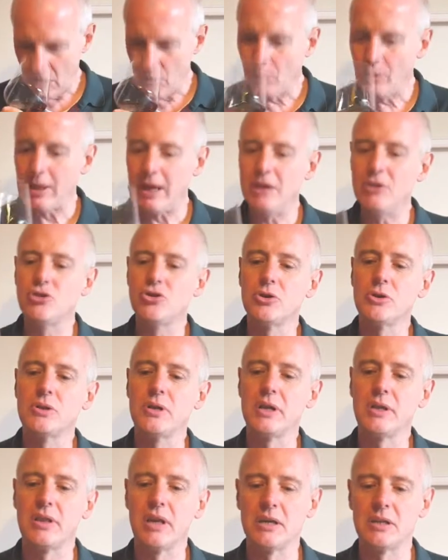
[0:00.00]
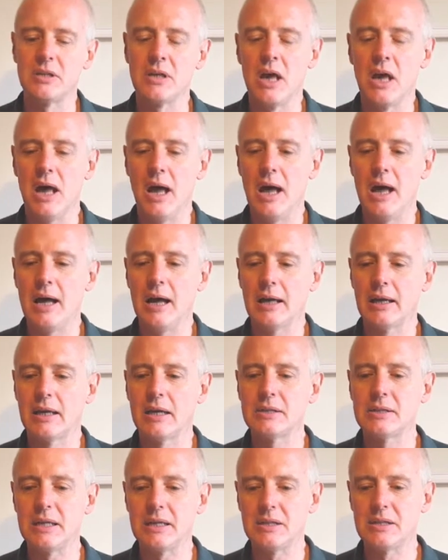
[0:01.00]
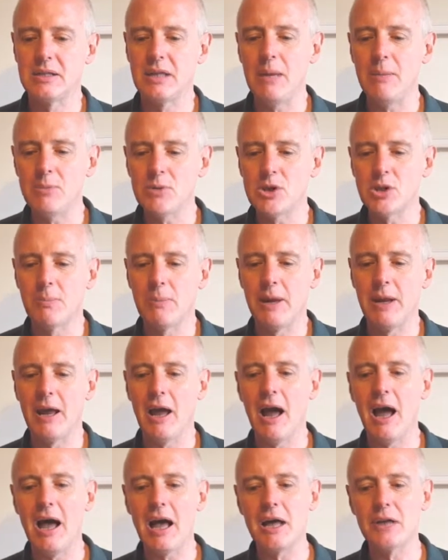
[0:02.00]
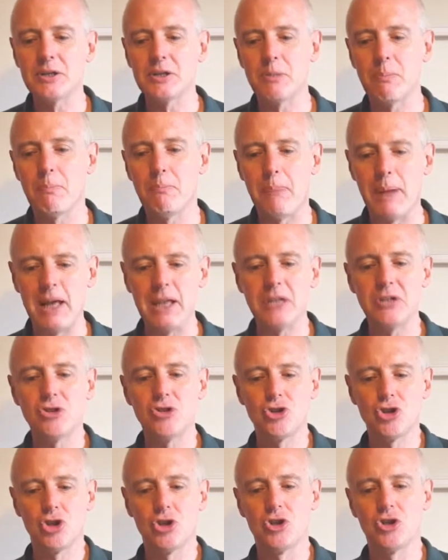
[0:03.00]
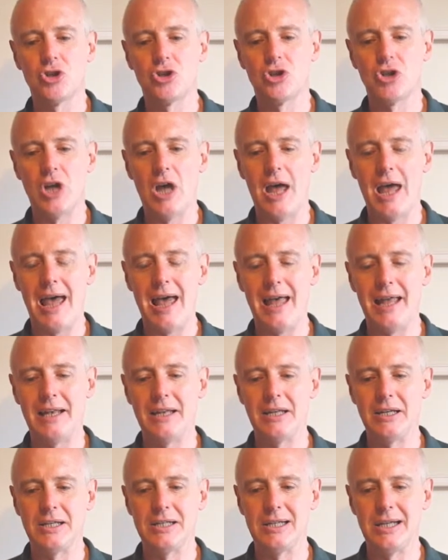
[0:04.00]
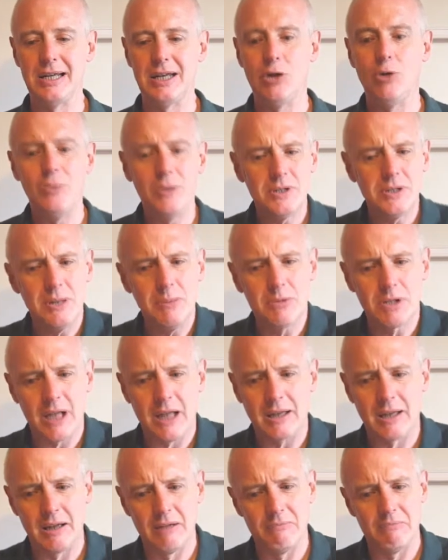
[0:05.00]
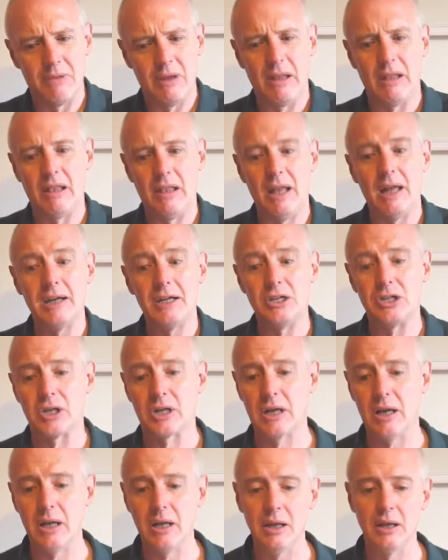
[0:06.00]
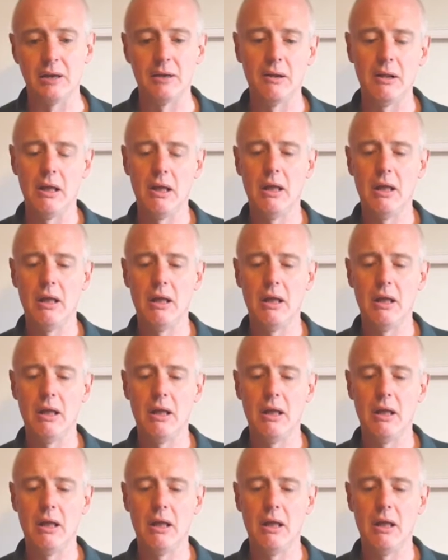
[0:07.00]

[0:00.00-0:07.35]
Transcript: Well, interesting this, because uh, it seems to be as pungent and uh, it almost seems like a, a lighter colour.